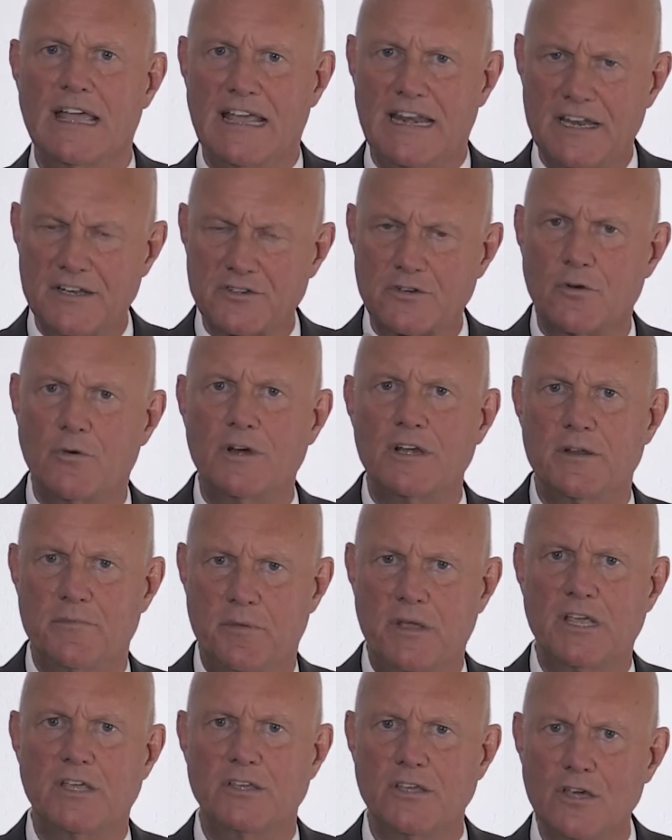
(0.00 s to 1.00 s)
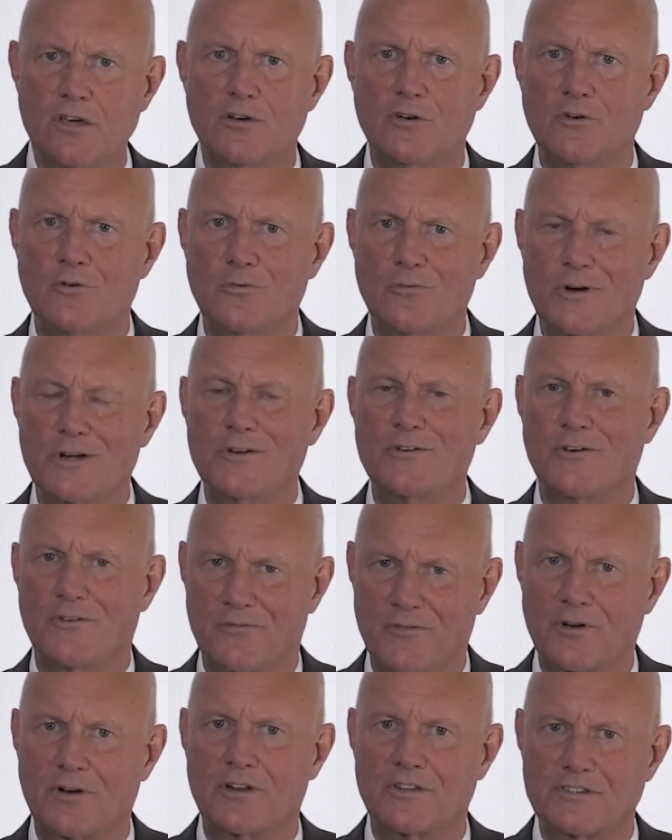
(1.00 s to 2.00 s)
And it's going to be you when you're a
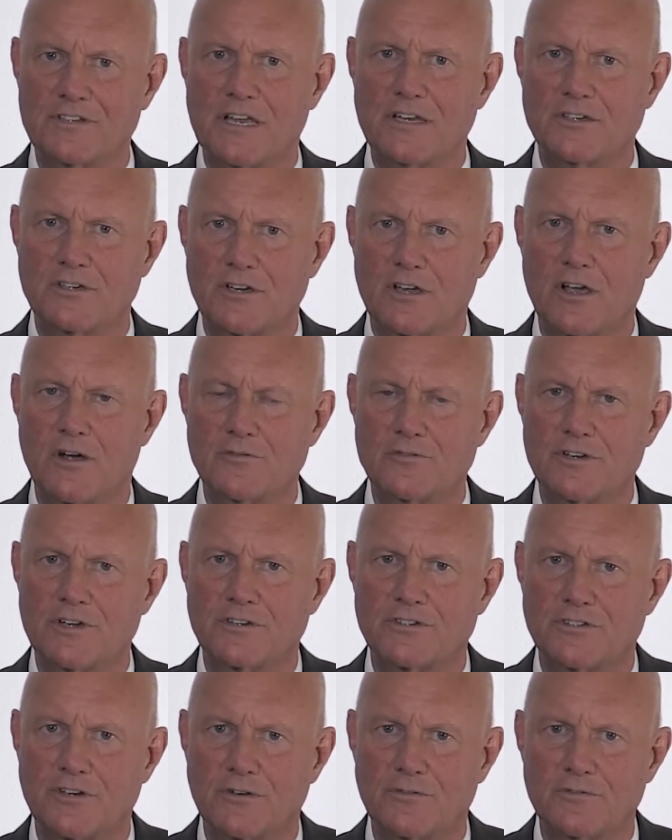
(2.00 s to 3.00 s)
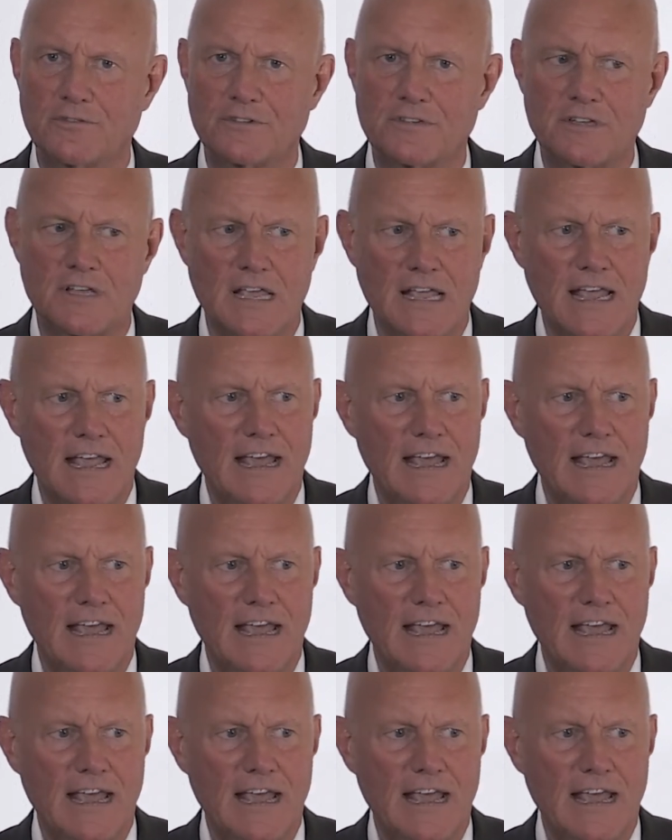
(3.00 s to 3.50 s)
fearless agent coaching students.